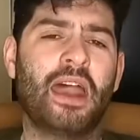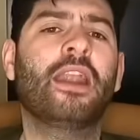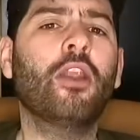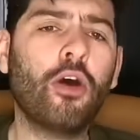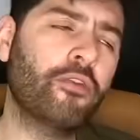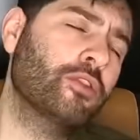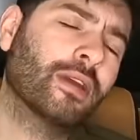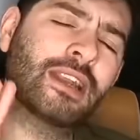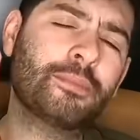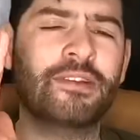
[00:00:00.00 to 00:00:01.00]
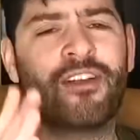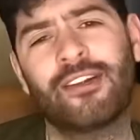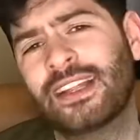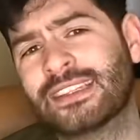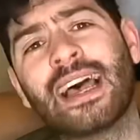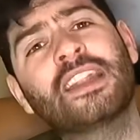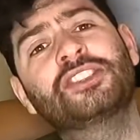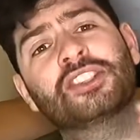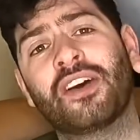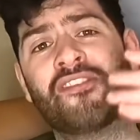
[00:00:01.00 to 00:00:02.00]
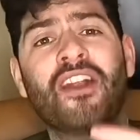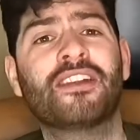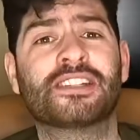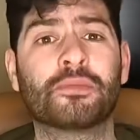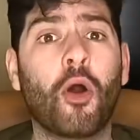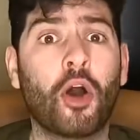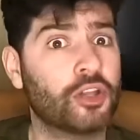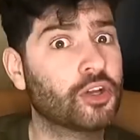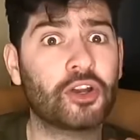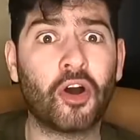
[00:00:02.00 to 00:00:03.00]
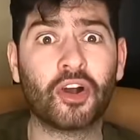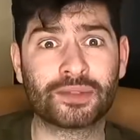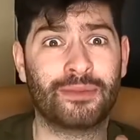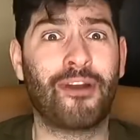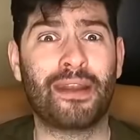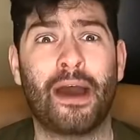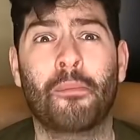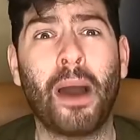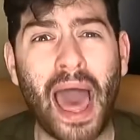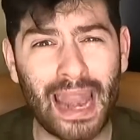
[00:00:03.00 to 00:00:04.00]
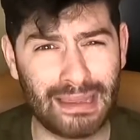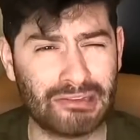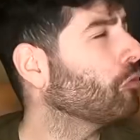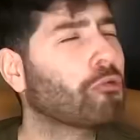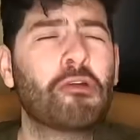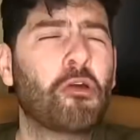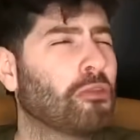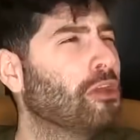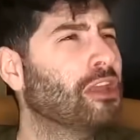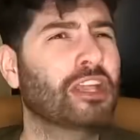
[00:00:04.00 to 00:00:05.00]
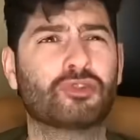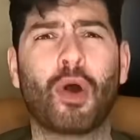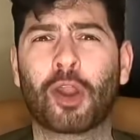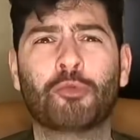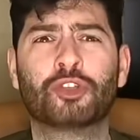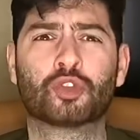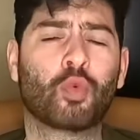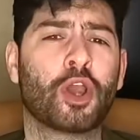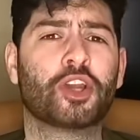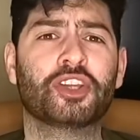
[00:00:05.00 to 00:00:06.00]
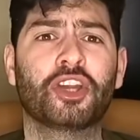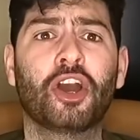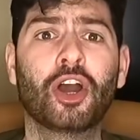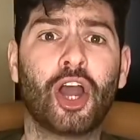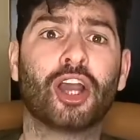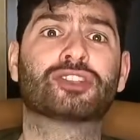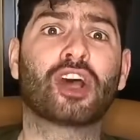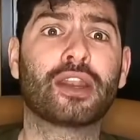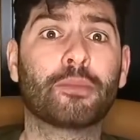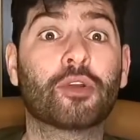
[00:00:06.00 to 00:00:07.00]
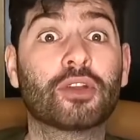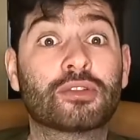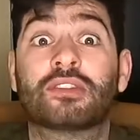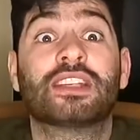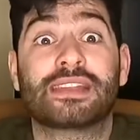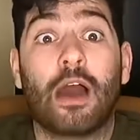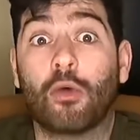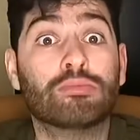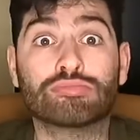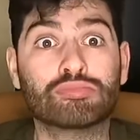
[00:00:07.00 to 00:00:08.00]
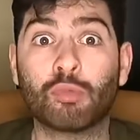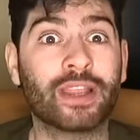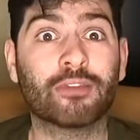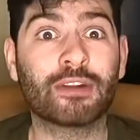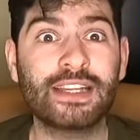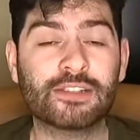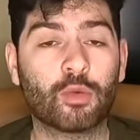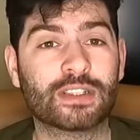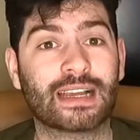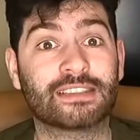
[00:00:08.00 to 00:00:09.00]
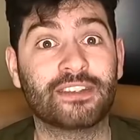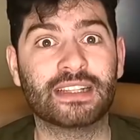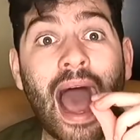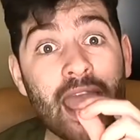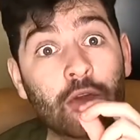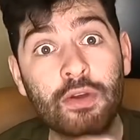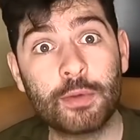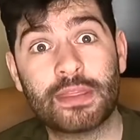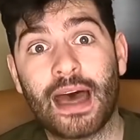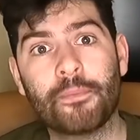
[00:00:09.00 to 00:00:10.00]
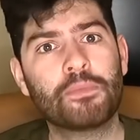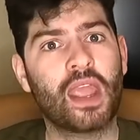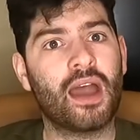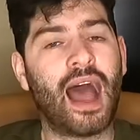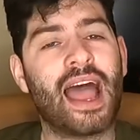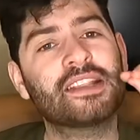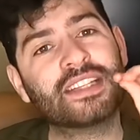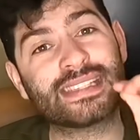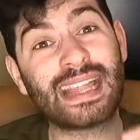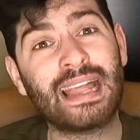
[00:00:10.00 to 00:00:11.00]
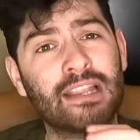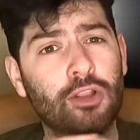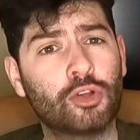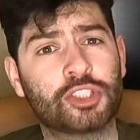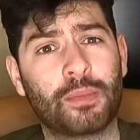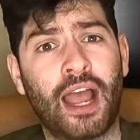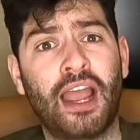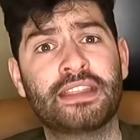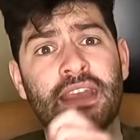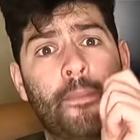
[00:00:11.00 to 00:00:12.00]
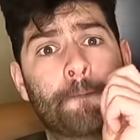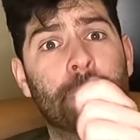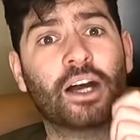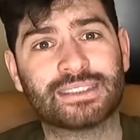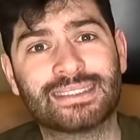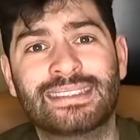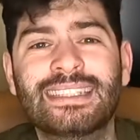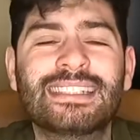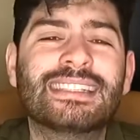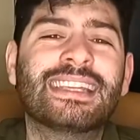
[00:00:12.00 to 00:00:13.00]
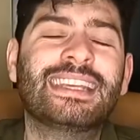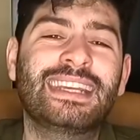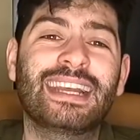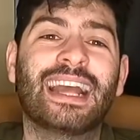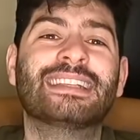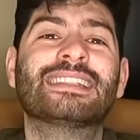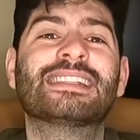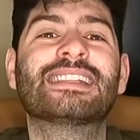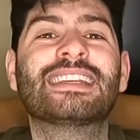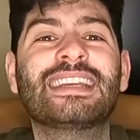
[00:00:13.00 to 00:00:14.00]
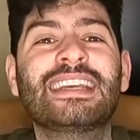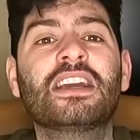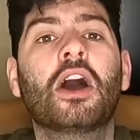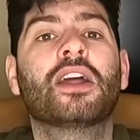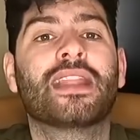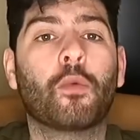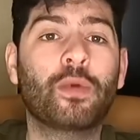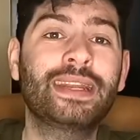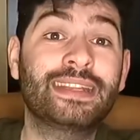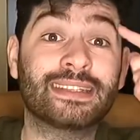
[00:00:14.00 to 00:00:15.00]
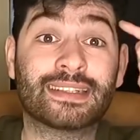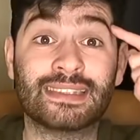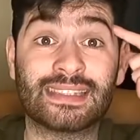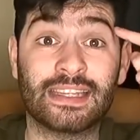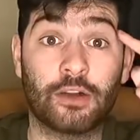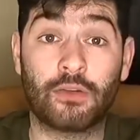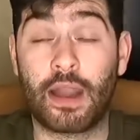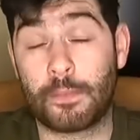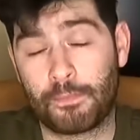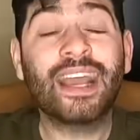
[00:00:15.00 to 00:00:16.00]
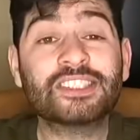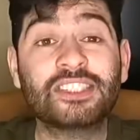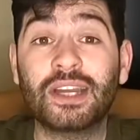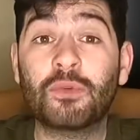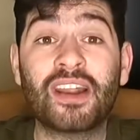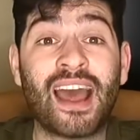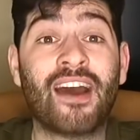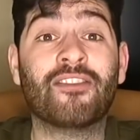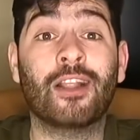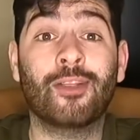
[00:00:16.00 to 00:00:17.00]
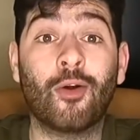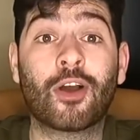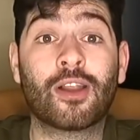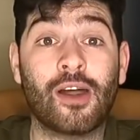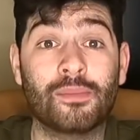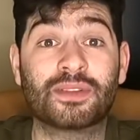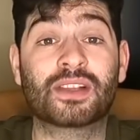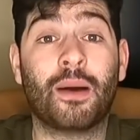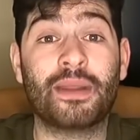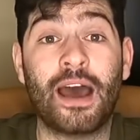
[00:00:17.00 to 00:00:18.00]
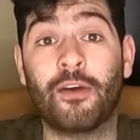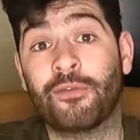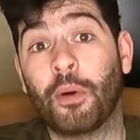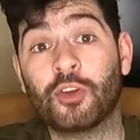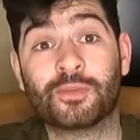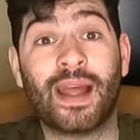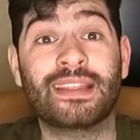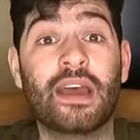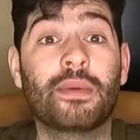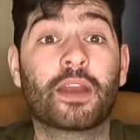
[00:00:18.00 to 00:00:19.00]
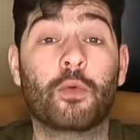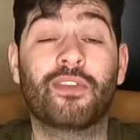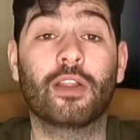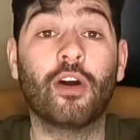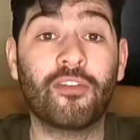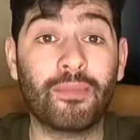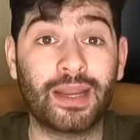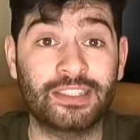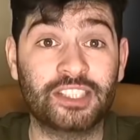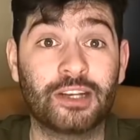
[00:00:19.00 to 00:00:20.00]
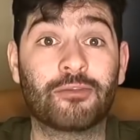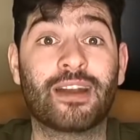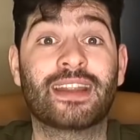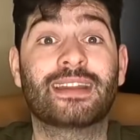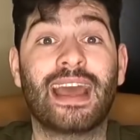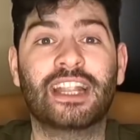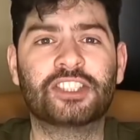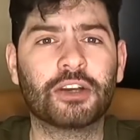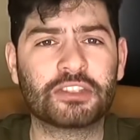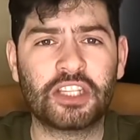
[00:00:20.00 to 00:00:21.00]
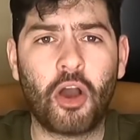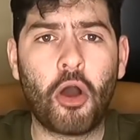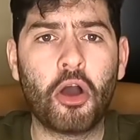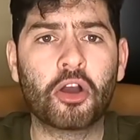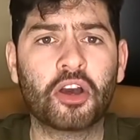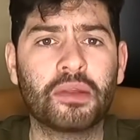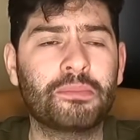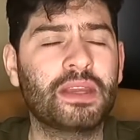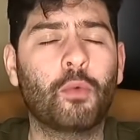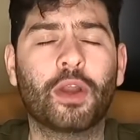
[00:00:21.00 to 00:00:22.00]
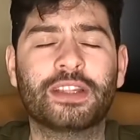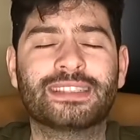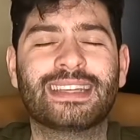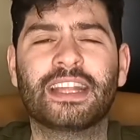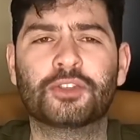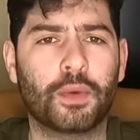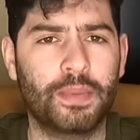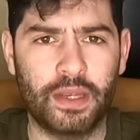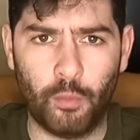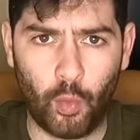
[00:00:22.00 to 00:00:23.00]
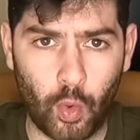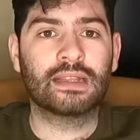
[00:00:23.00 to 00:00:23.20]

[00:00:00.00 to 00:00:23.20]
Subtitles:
And a lot of you are going to be very intelligent and very smart, and you're going to ask me right now, but Alex, the real thing is, why don't we just wait a year and sign him on a discount when the release clause activates? I agree with that. I understand the logic behind it, but this is the key, and this is the key that we need to consider, right? Next year, we're going to have a lot of clubs coming out of post-pandemic with a lot of money generated, and Chelsea aren't going to be wanting to get into a bidding war.